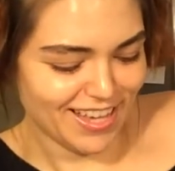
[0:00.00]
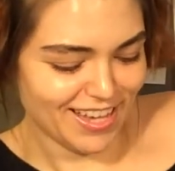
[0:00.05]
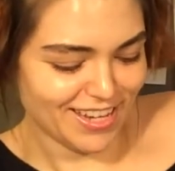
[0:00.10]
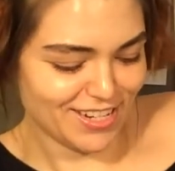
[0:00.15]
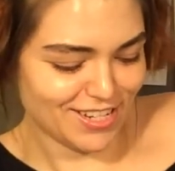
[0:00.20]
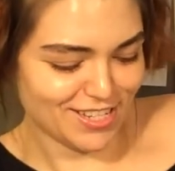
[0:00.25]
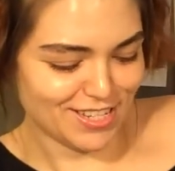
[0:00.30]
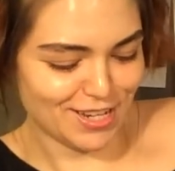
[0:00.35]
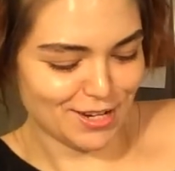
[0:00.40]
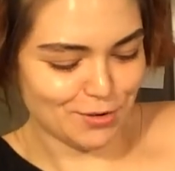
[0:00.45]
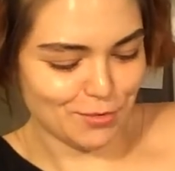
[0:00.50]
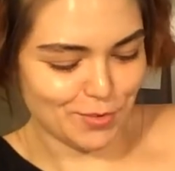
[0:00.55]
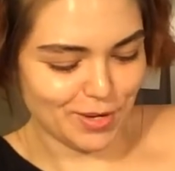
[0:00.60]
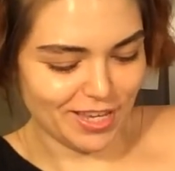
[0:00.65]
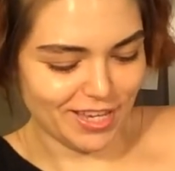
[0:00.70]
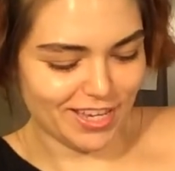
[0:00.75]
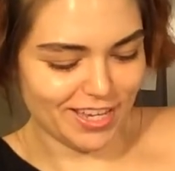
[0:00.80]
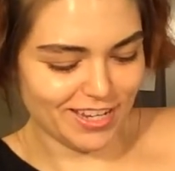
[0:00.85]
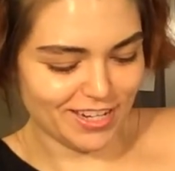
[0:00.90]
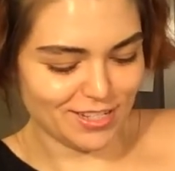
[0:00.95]
just kind of
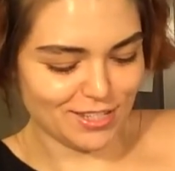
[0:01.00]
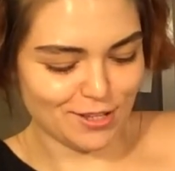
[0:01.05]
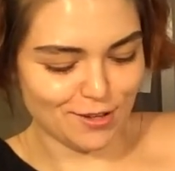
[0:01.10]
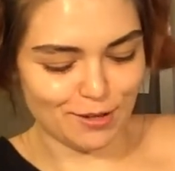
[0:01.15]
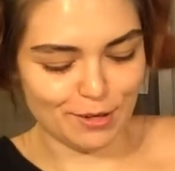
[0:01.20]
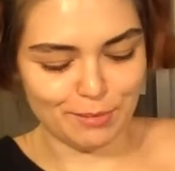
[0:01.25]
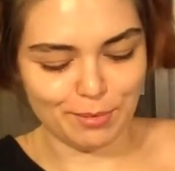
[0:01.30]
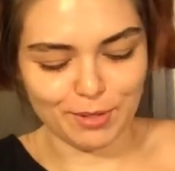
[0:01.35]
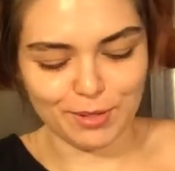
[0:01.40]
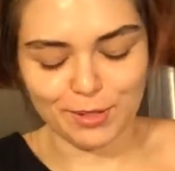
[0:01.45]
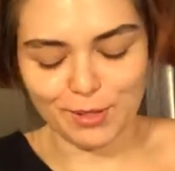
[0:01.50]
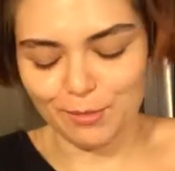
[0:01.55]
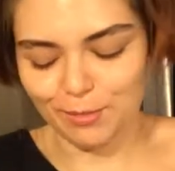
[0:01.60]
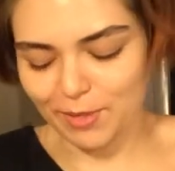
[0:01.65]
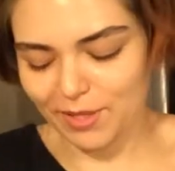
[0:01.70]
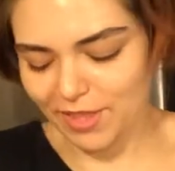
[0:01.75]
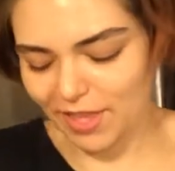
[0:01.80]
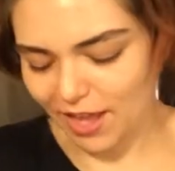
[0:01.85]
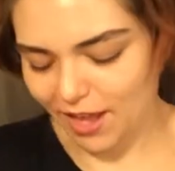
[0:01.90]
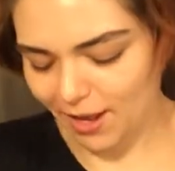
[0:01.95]
wing it. So I put a little bit
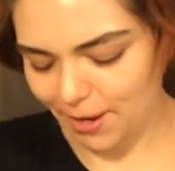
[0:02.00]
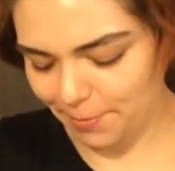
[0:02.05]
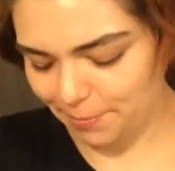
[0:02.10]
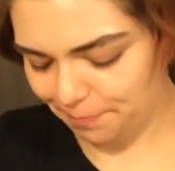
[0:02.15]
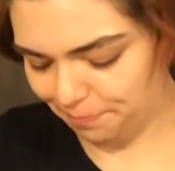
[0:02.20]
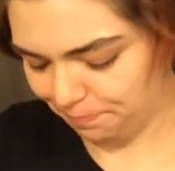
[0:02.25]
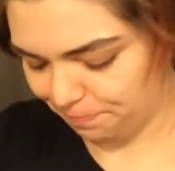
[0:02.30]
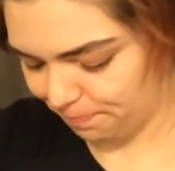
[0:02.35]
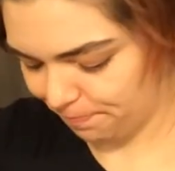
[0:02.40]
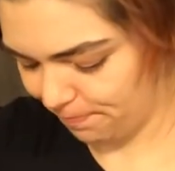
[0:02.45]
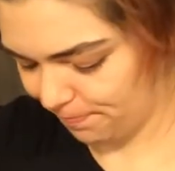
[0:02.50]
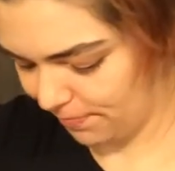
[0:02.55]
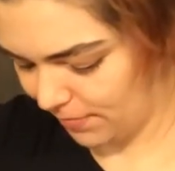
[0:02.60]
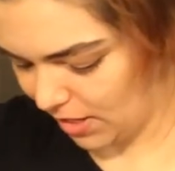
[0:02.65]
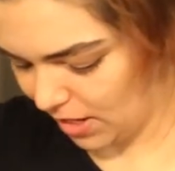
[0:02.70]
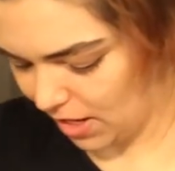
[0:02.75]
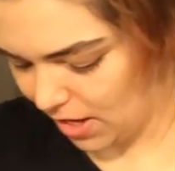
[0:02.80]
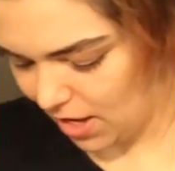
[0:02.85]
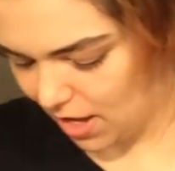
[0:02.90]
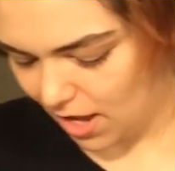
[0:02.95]
of that,
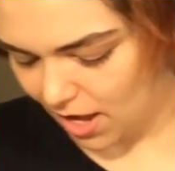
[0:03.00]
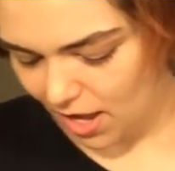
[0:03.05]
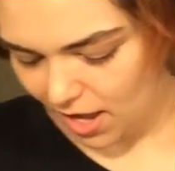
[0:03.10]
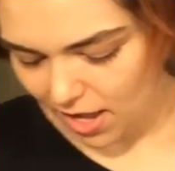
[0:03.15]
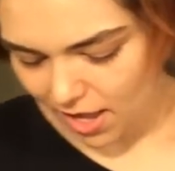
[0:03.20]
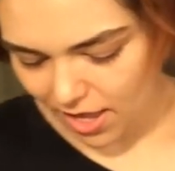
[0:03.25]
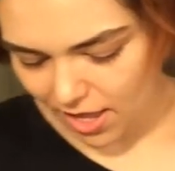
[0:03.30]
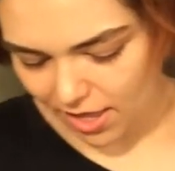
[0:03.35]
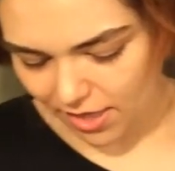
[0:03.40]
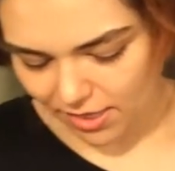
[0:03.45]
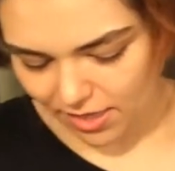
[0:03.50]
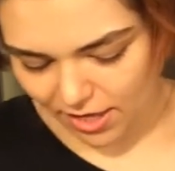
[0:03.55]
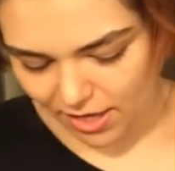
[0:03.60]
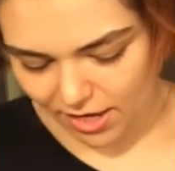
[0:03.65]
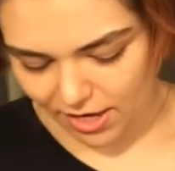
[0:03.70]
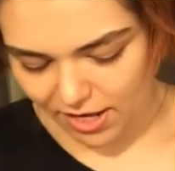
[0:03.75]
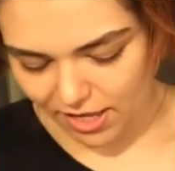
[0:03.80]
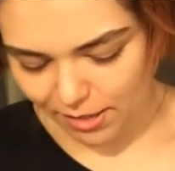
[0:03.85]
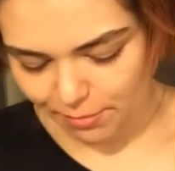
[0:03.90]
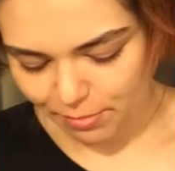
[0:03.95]
and
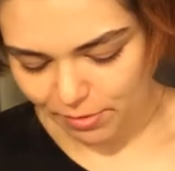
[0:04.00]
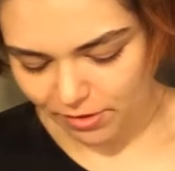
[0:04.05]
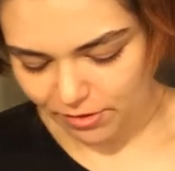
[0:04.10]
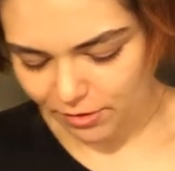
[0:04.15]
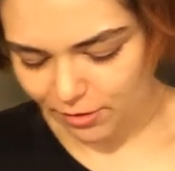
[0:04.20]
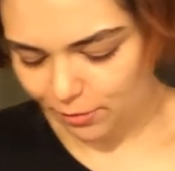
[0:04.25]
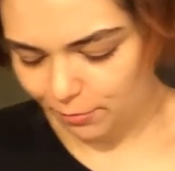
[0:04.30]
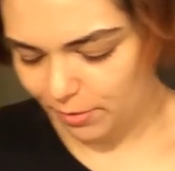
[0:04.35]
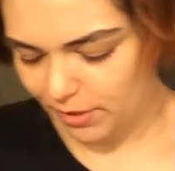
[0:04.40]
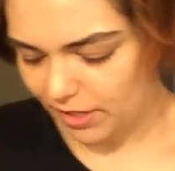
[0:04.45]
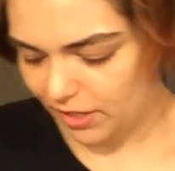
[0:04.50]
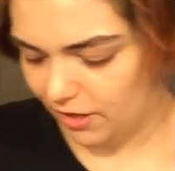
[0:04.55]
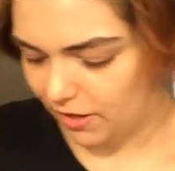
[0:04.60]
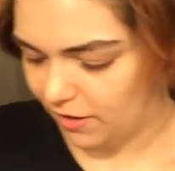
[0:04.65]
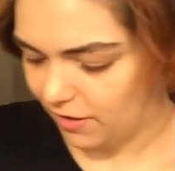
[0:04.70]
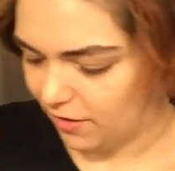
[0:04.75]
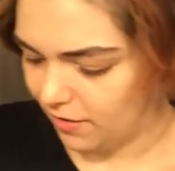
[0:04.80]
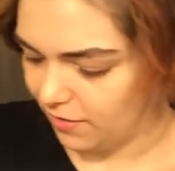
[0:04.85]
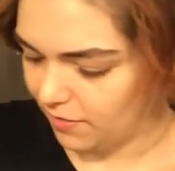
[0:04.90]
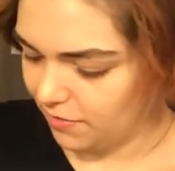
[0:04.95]
then I put a little bit
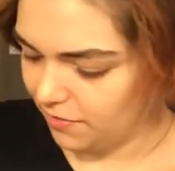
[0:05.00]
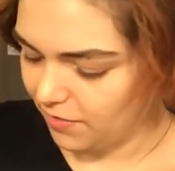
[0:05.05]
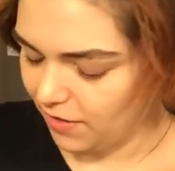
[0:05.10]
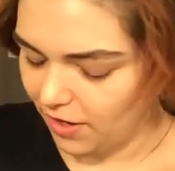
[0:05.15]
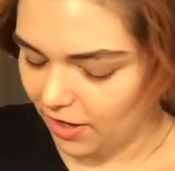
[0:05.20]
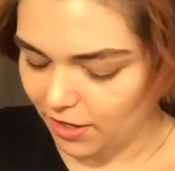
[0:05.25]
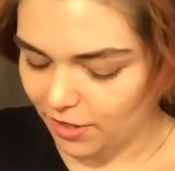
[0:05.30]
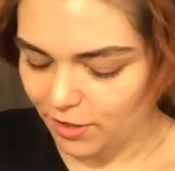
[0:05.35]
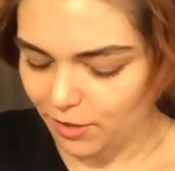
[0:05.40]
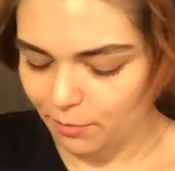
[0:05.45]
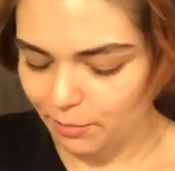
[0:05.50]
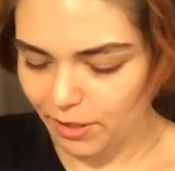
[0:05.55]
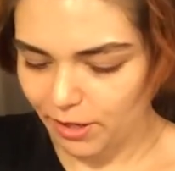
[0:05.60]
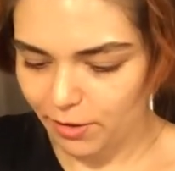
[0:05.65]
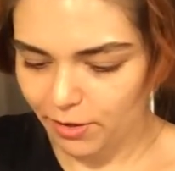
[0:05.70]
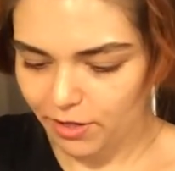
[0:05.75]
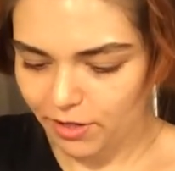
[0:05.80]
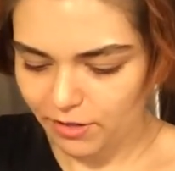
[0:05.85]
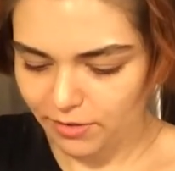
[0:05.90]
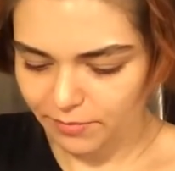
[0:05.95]
of onion
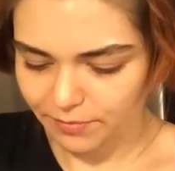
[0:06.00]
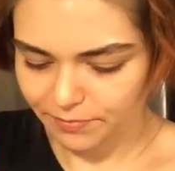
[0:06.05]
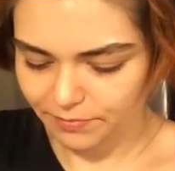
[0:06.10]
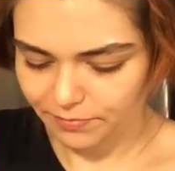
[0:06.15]
powder,